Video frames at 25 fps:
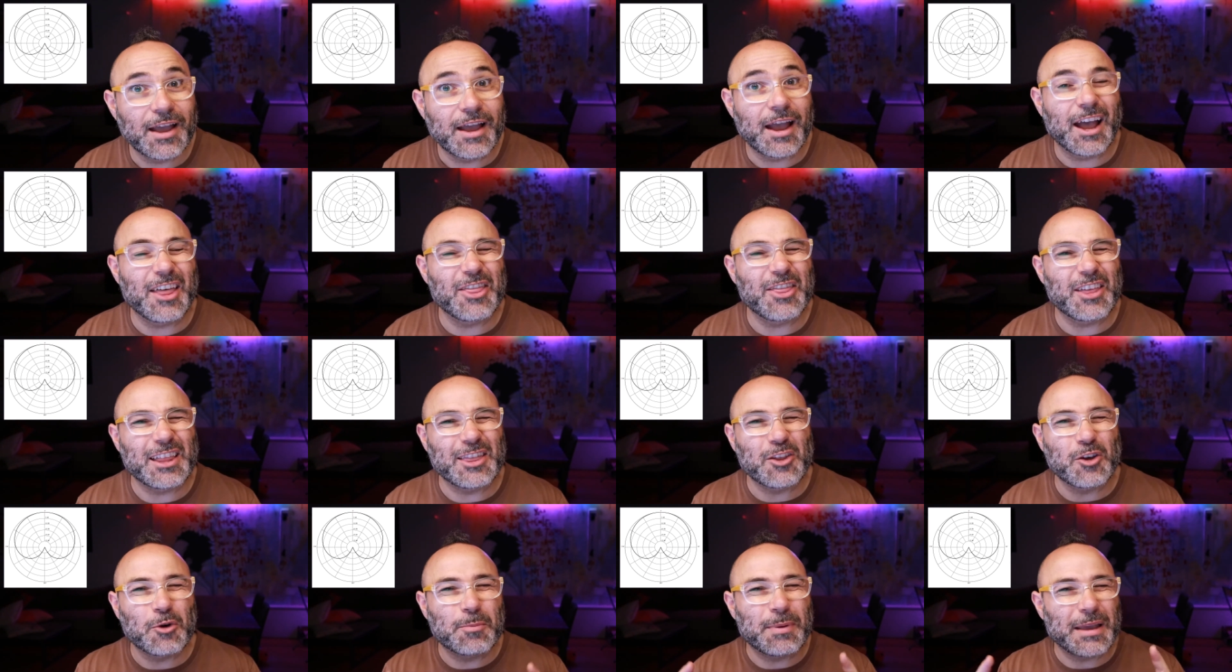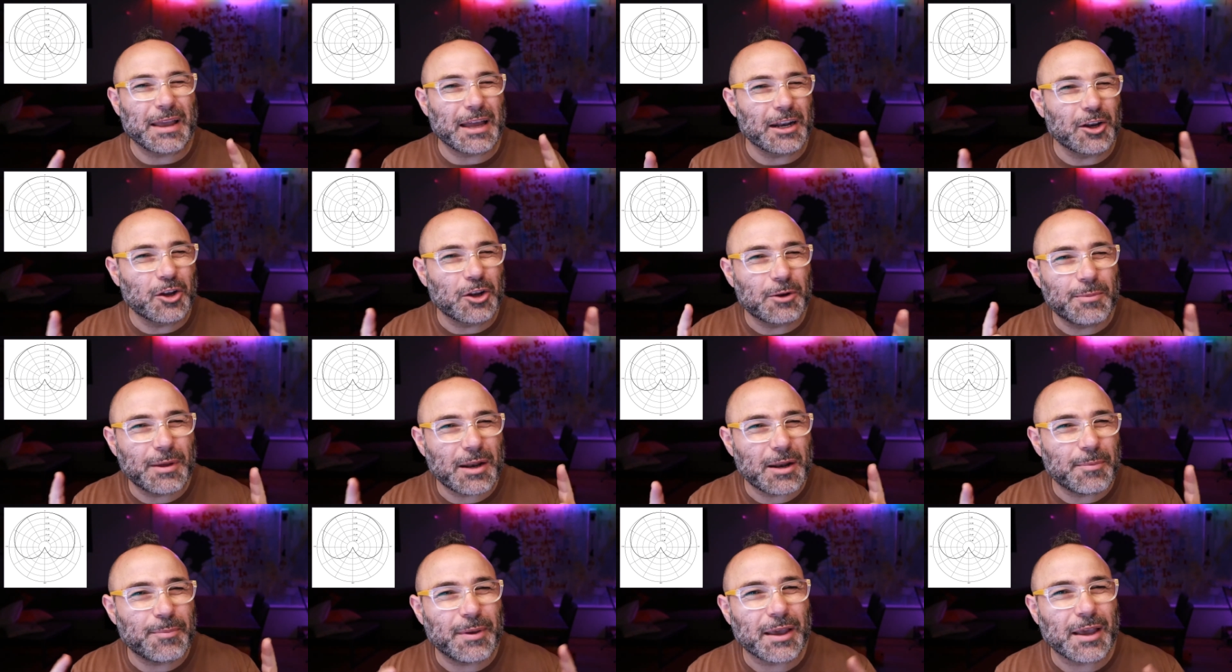and then there'll be a little
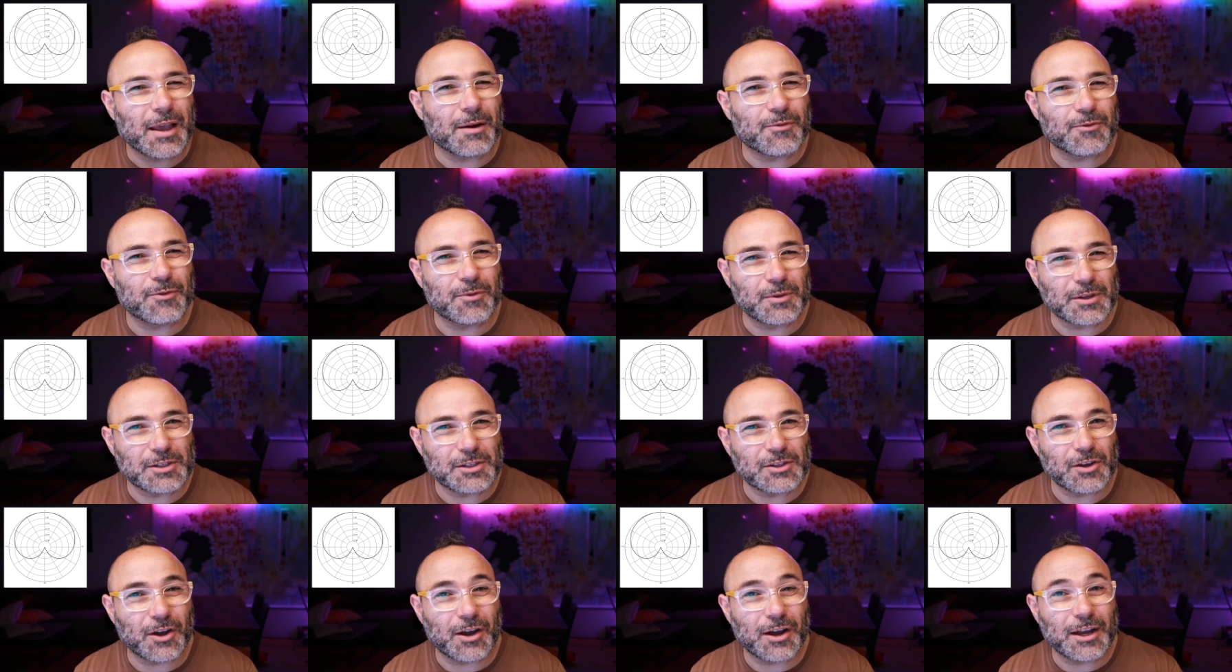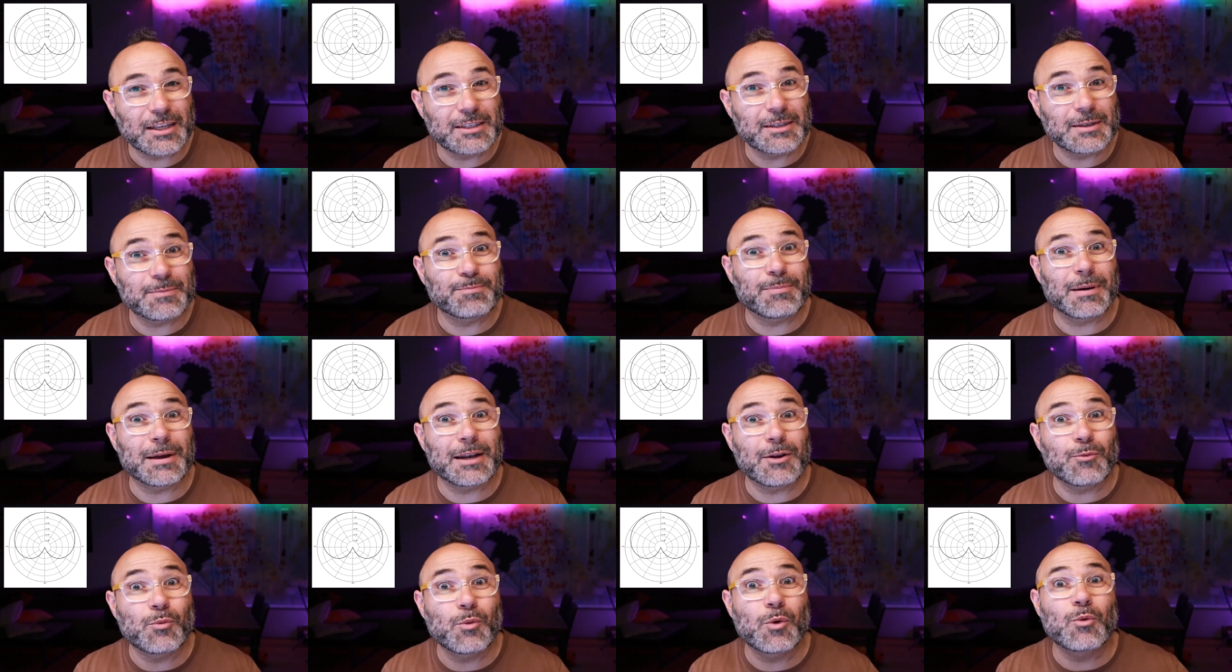bit of pickup from the sides,
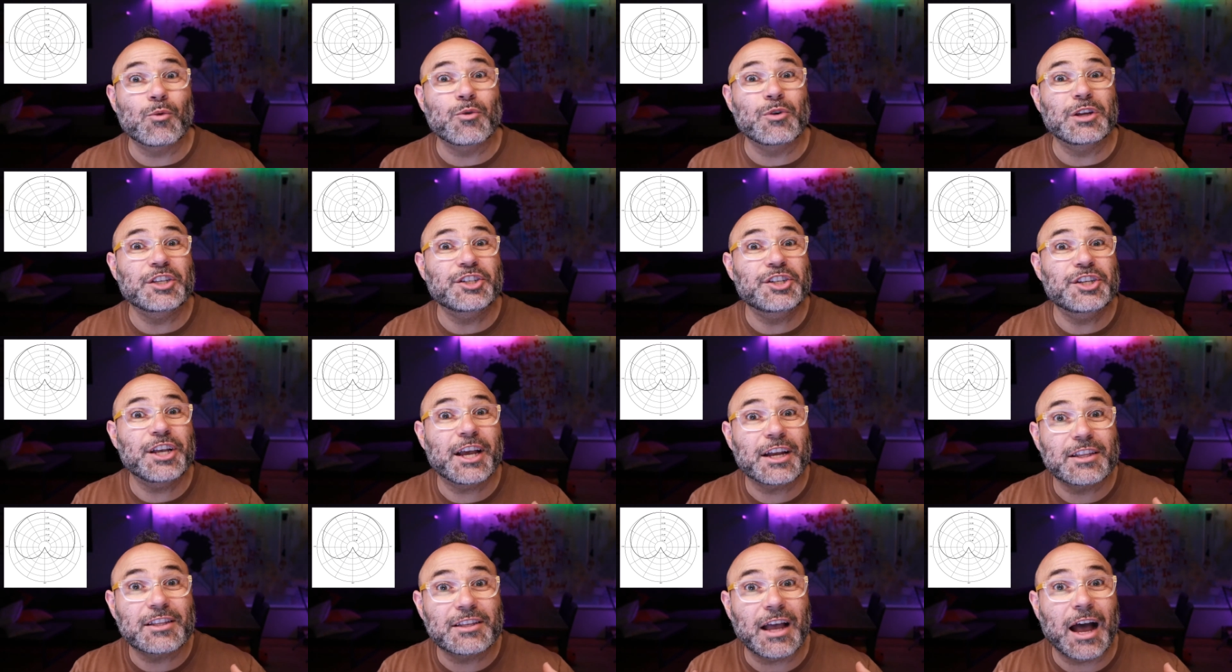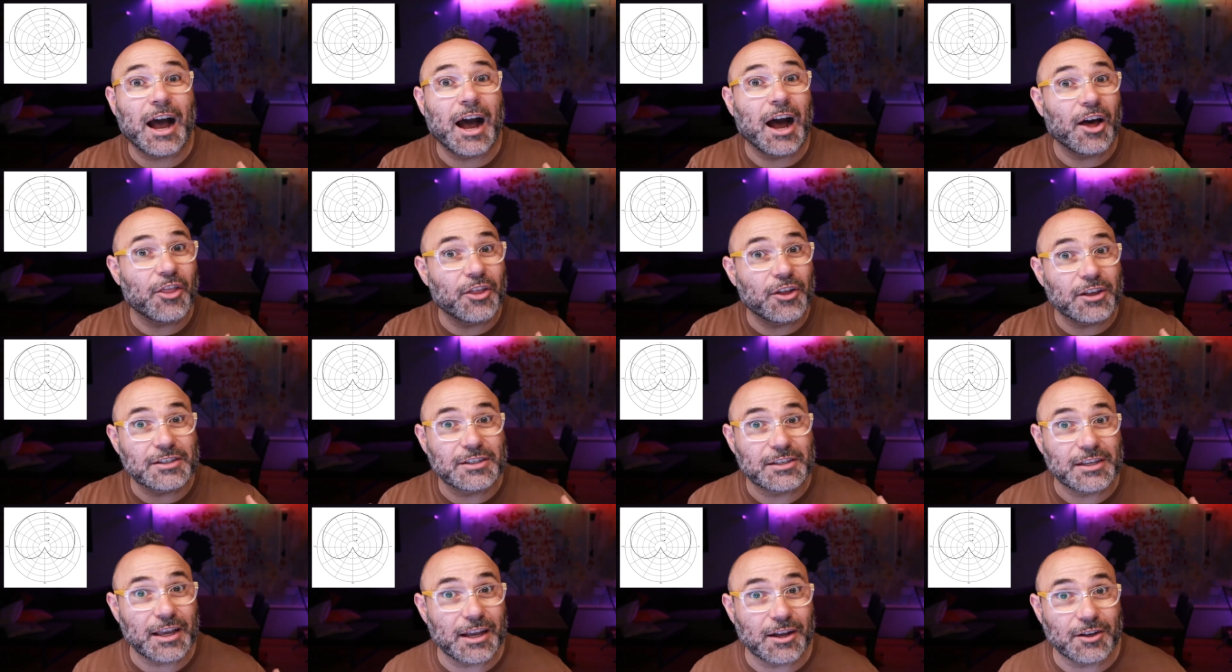but it will reject other
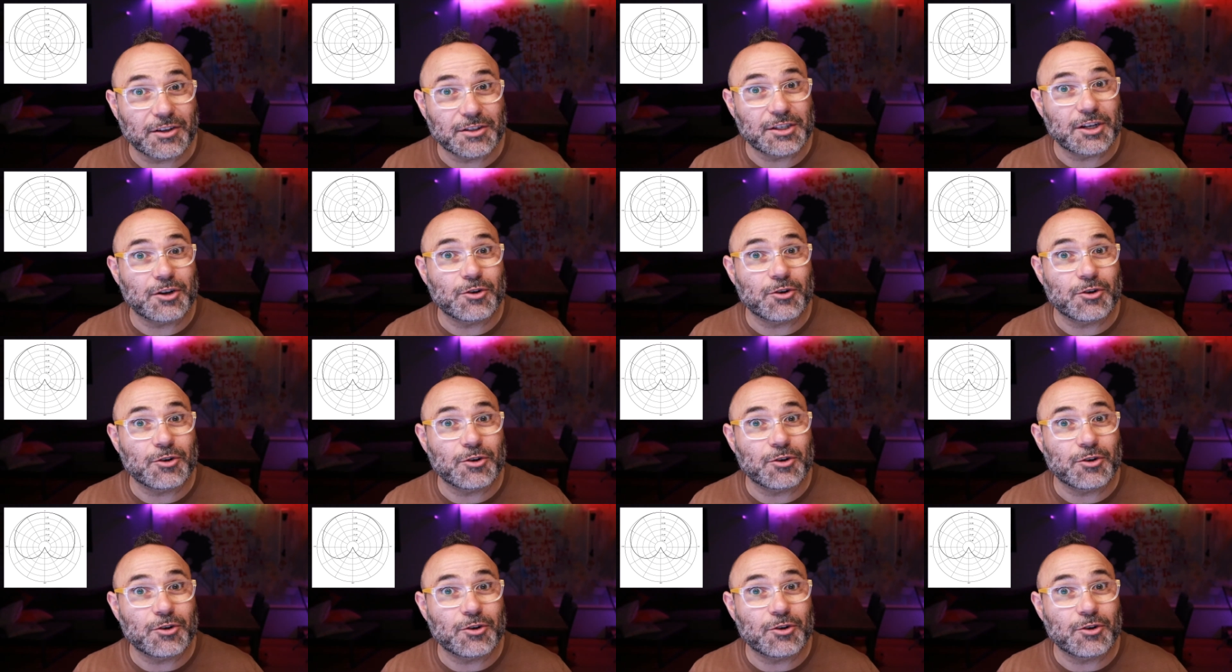sounds.